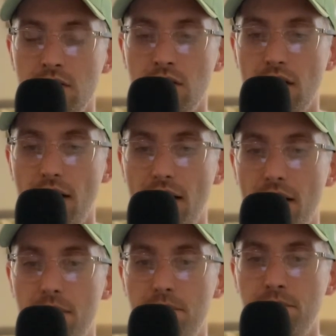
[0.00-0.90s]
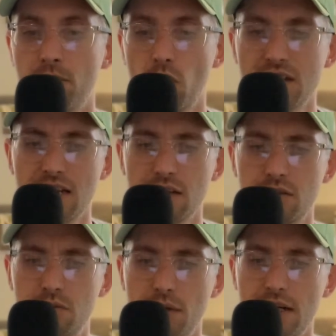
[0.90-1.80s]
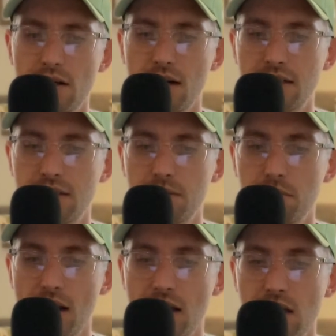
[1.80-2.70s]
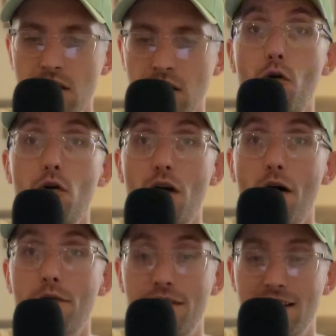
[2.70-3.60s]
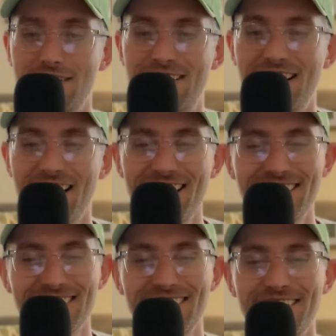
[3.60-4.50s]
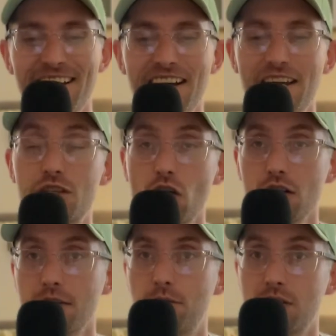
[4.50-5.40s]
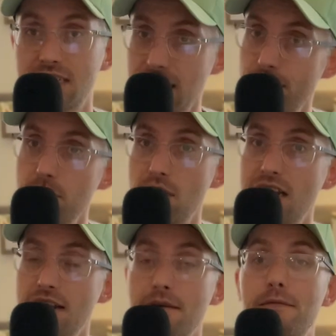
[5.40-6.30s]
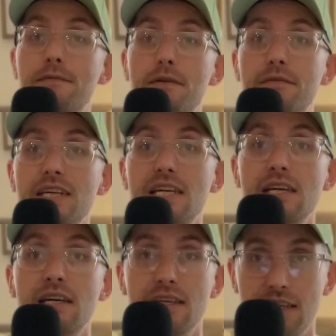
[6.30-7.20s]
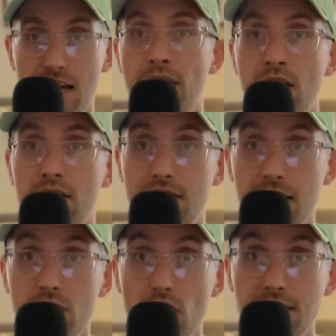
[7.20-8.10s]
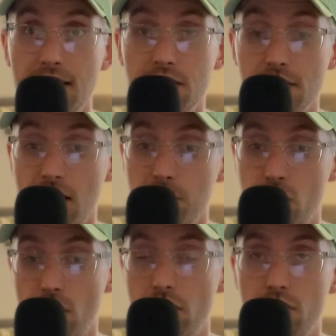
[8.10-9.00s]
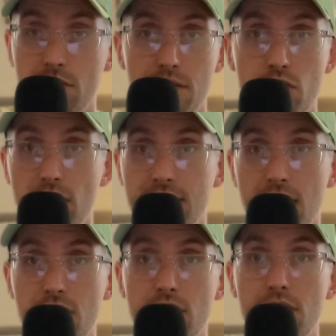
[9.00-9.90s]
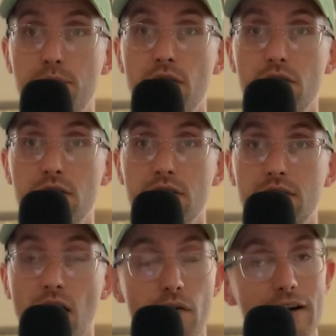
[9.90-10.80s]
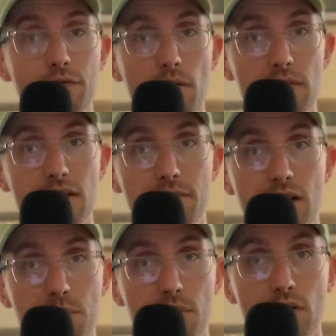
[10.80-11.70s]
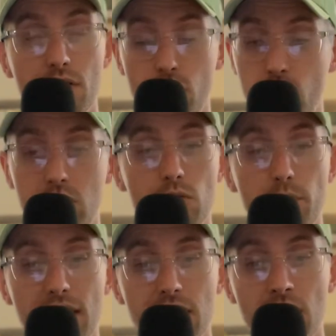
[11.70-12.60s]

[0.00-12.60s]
What is that? 2019 May. 4.5 years later, he sold it for 7,050,000. The second transaction that I'm showing you is a transaction purchased direct from the developer, a 2-bed